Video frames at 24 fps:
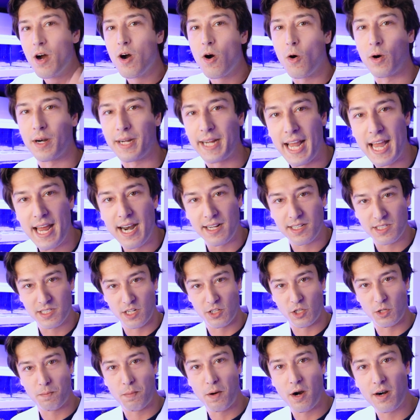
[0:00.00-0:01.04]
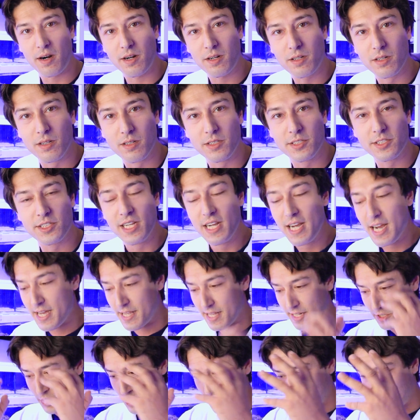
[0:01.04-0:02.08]
organics and other particles and
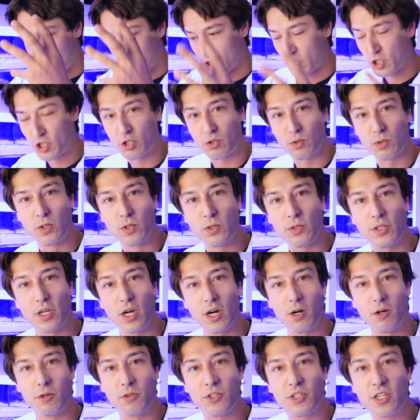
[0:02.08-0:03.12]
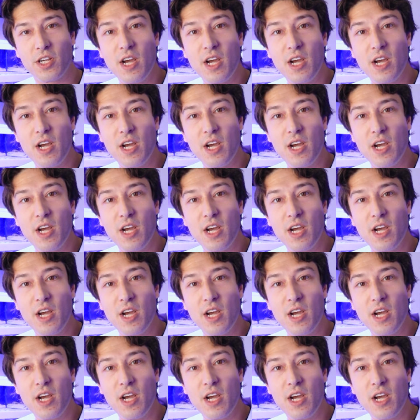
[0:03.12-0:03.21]
then just extrude those.